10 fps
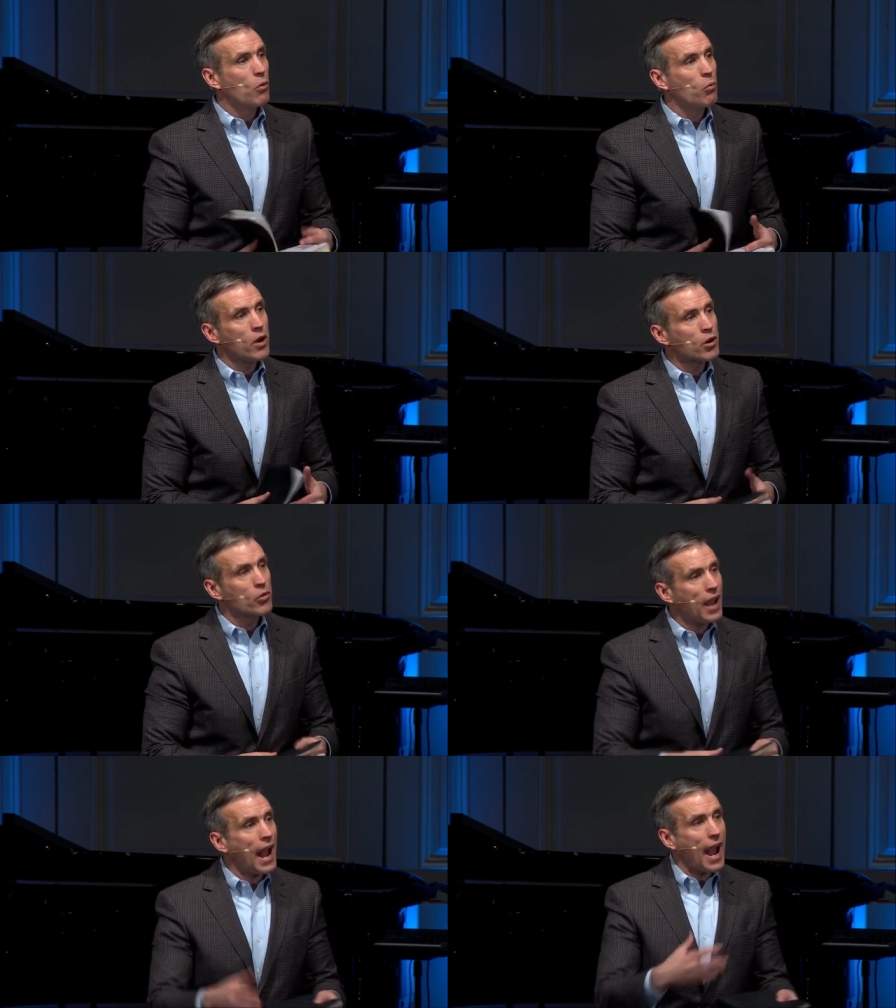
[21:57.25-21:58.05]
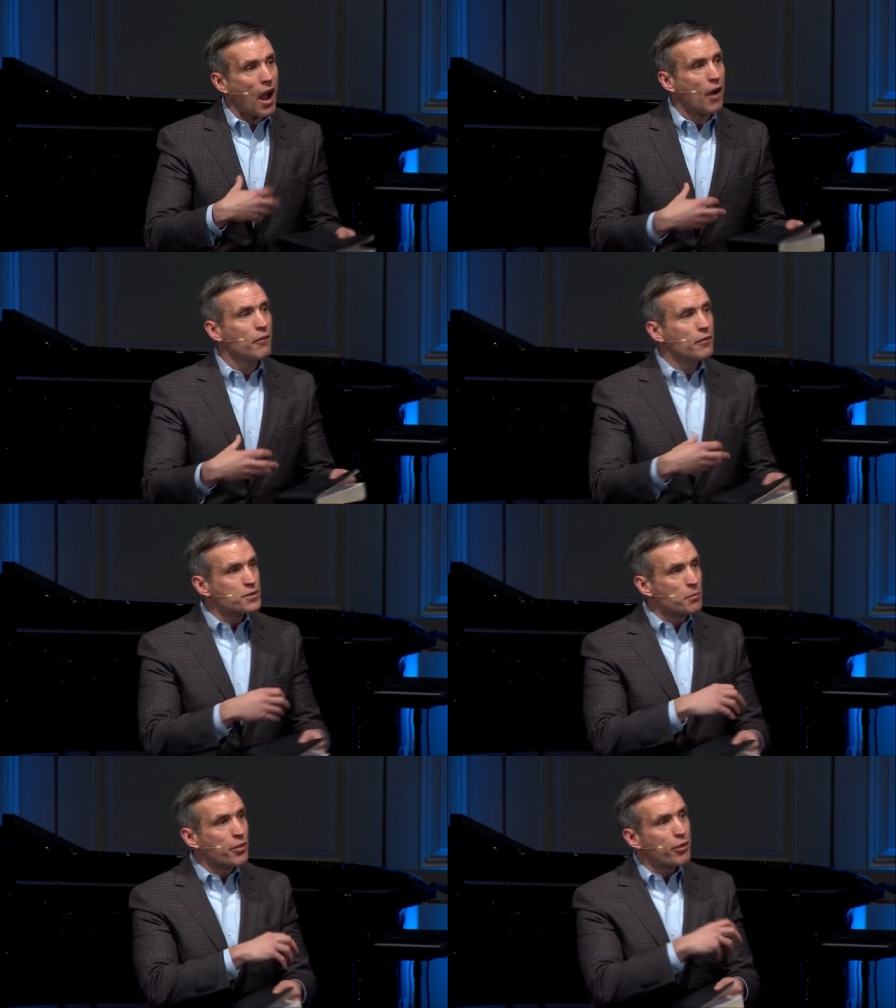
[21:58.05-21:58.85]
We're going to have
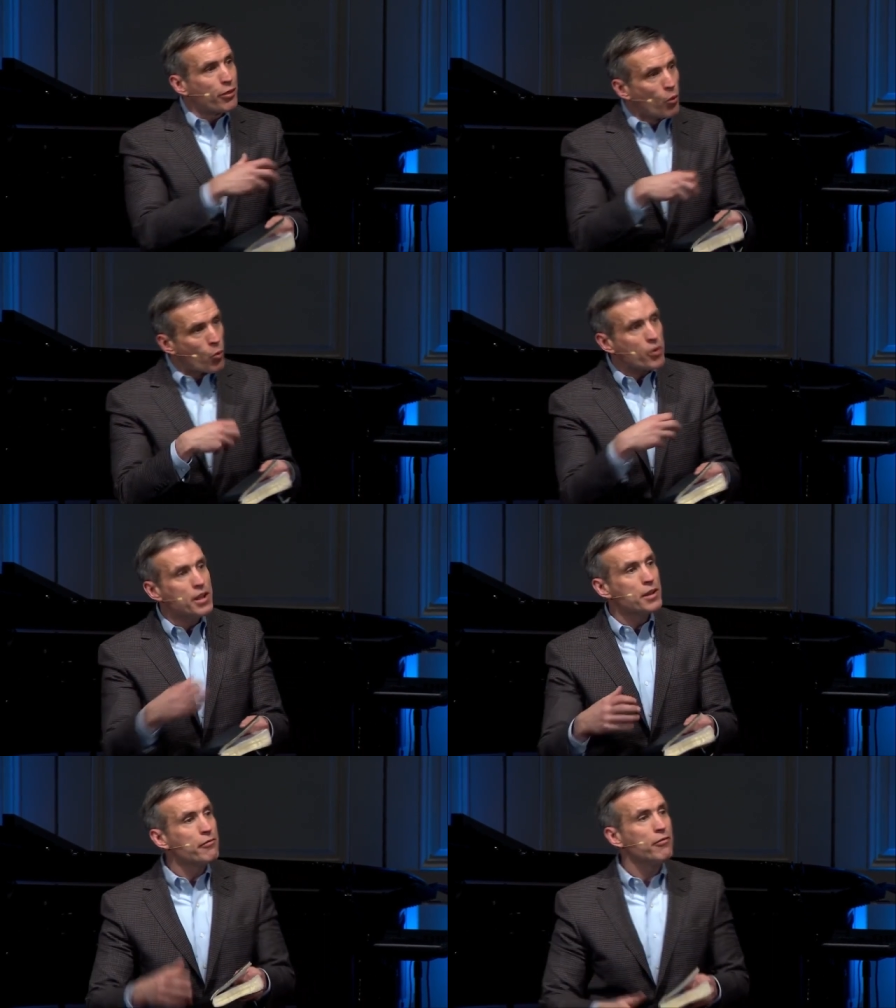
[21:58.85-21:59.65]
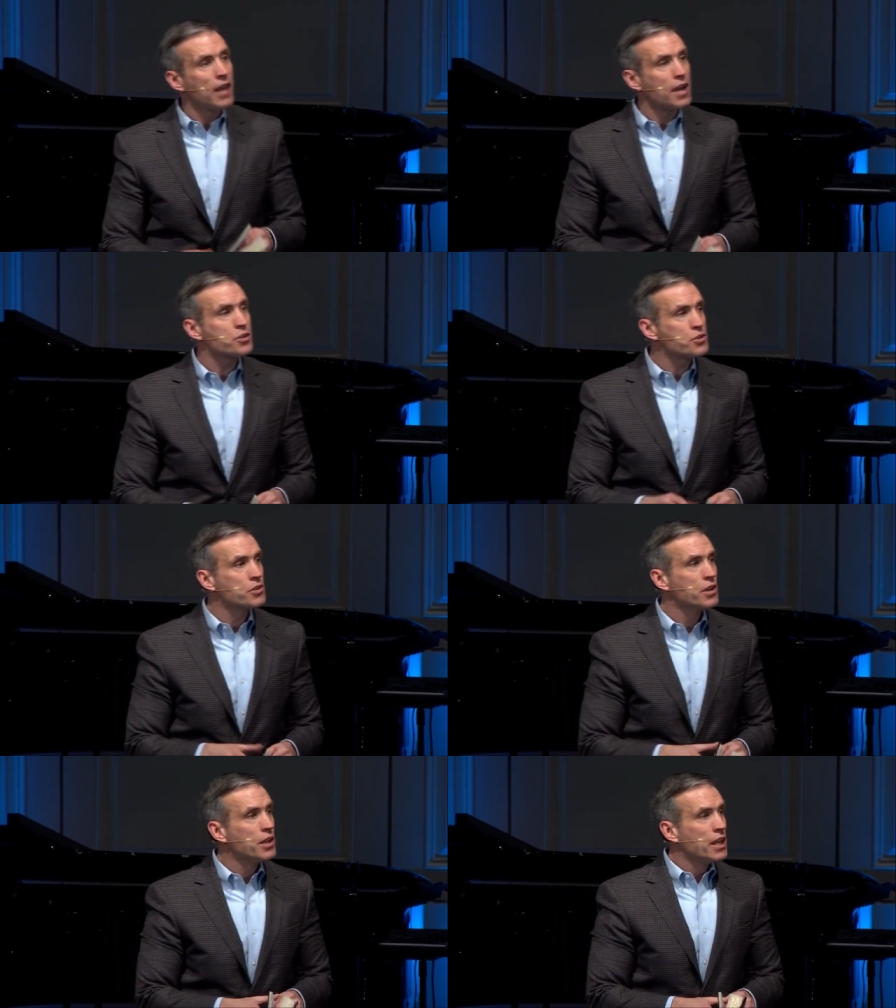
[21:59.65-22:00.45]
some thorn in the
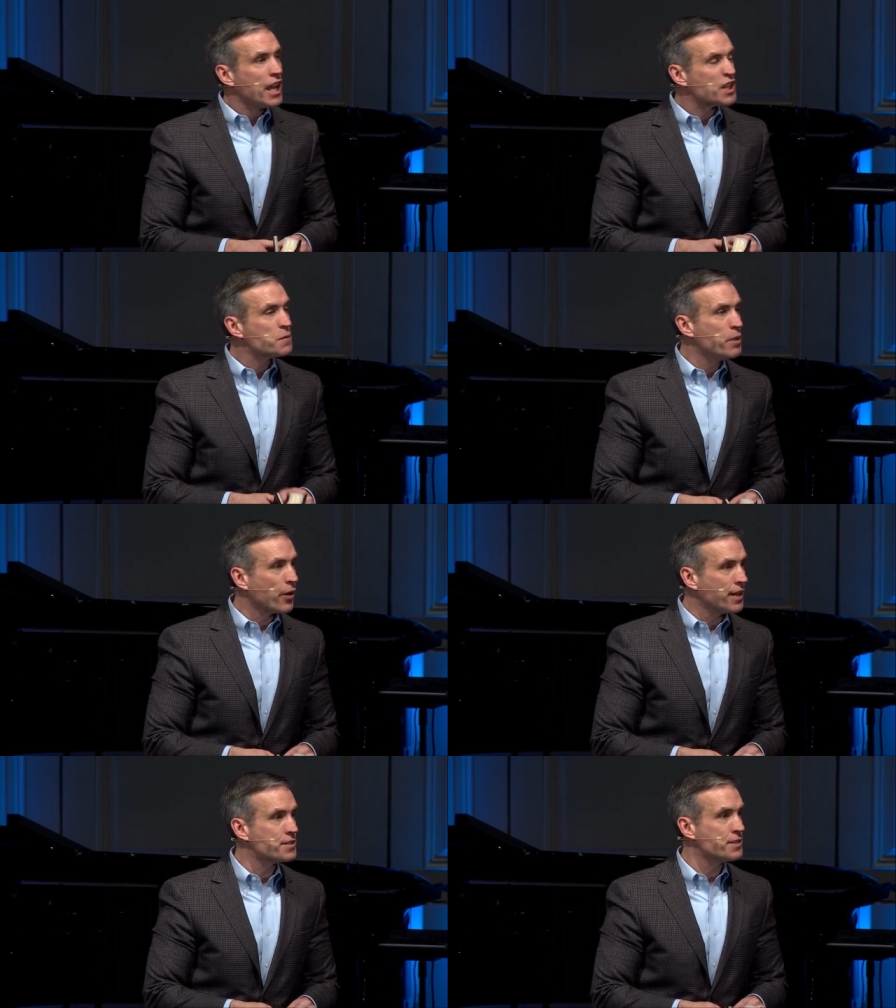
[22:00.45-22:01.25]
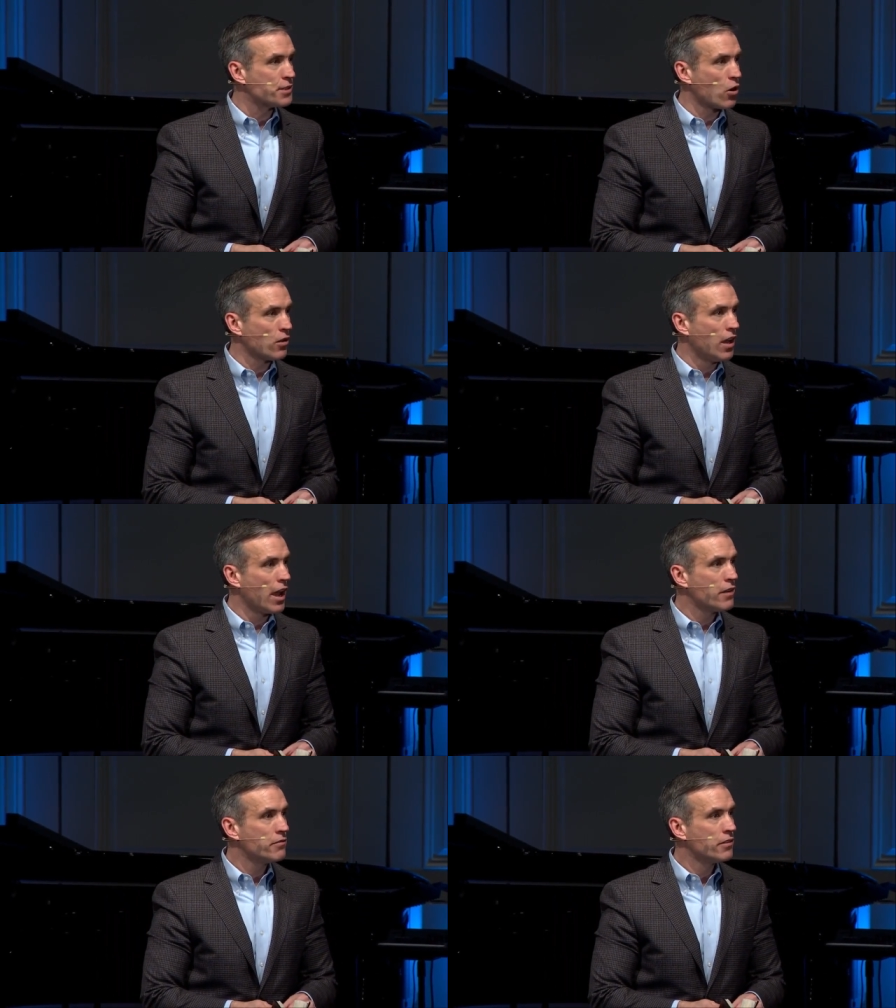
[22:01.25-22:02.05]
flesh experiences in our life.